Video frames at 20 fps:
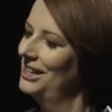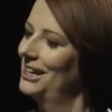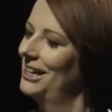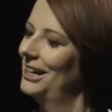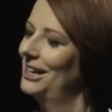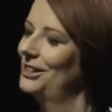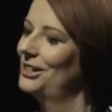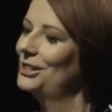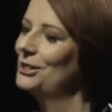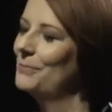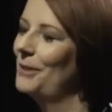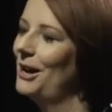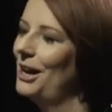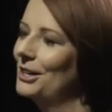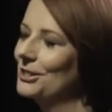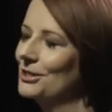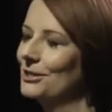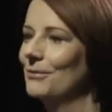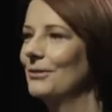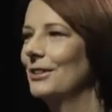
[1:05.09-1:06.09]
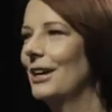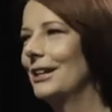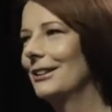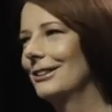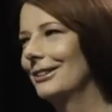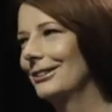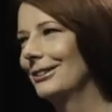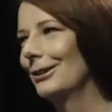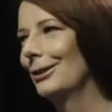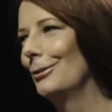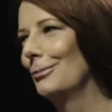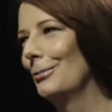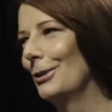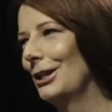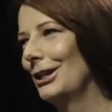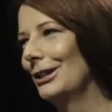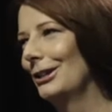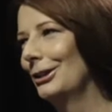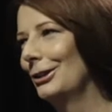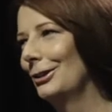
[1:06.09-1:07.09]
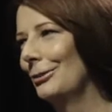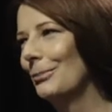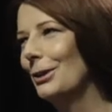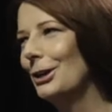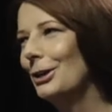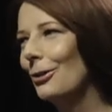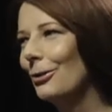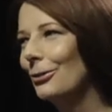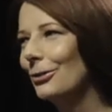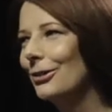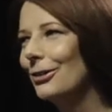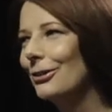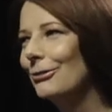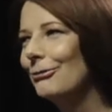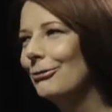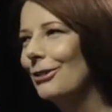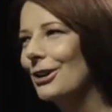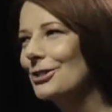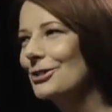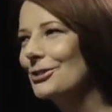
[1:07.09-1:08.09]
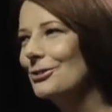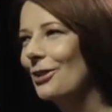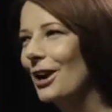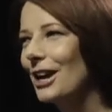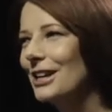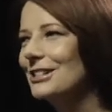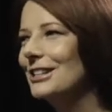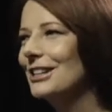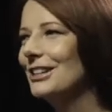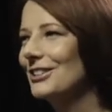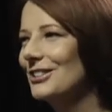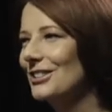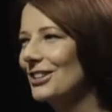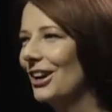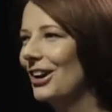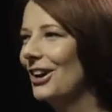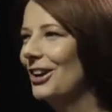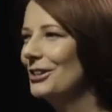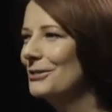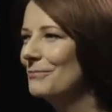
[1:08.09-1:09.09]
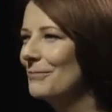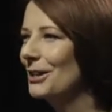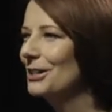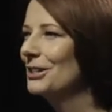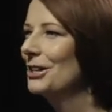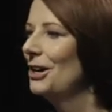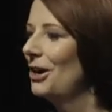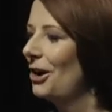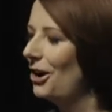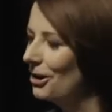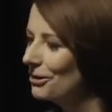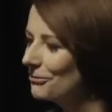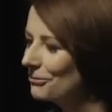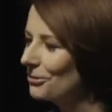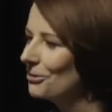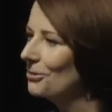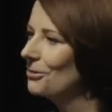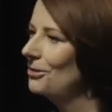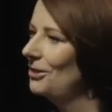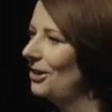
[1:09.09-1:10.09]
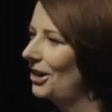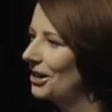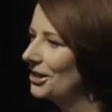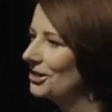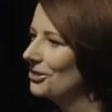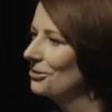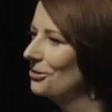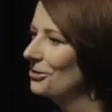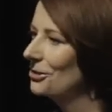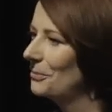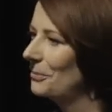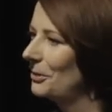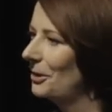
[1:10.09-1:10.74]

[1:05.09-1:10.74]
there's parts of that that can be a little bit on the frustrating side, but overall I enjoyed the